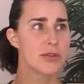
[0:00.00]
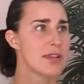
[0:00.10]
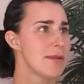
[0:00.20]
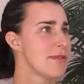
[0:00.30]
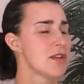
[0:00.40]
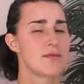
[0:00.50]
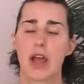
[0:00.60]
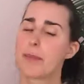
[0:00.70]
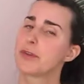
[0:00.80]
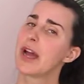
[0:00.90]
same thing, a
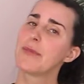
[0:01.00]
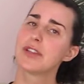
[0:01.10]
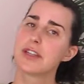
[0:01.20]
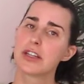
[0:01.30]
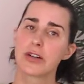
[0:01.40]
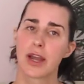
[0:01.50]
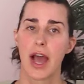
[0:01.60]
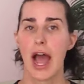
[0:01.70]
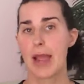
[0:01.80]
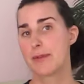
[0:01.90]
couple times a year.
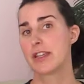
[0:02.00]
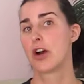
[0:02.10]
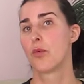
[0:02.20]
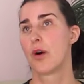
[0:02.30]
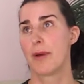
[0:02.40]
IPO